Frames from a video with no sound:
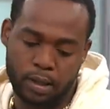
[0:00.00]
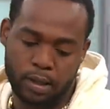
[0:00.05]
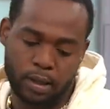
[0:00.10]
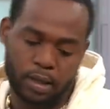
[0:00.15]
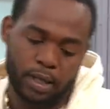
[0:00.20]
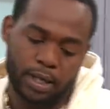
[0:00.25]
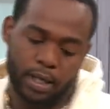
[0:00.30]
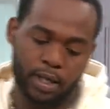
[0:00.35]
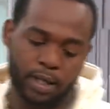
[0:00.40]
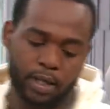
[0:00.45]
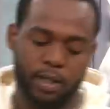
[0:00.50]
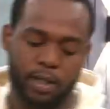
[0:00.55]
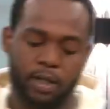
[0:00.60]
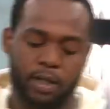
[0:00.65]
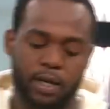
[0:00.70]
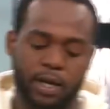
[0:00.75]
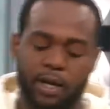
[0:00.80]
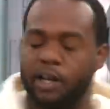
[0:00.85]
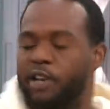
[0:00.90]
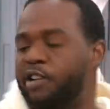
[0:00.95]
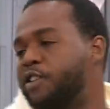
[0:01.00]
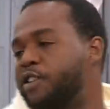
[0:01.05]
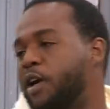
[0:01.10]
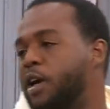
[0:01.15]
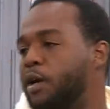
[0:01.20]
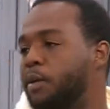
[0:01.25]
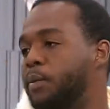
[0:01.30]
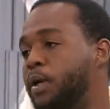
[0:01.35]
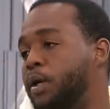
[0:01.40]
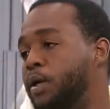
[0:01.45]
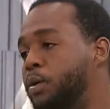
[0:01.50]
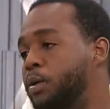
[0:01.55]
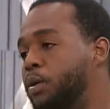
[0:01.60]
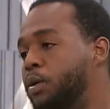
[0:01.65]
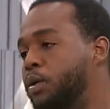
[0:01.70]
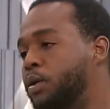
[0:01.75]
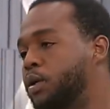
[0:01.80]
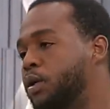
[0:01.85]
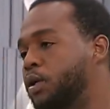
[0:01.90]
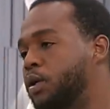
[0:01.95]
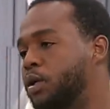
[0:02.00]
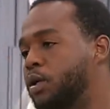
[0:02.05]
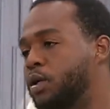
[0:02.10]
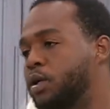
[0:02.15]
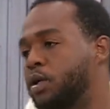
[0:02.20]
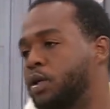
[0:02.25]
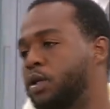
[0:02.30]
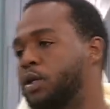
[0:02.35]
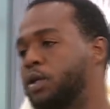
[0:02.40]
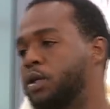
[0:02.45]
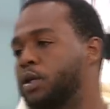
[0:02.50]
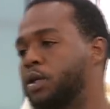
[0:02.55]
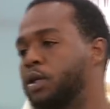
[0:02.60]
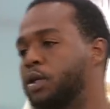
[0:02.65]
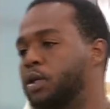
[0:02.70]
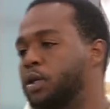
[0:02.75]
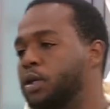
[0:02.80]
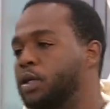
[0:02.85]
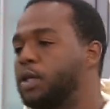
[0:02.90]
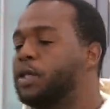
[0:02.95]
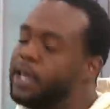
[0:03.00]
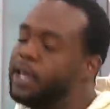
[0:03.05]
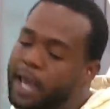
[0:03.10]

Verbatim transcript: Like, kind of shocked me, you know. Is that when you lost it? The two,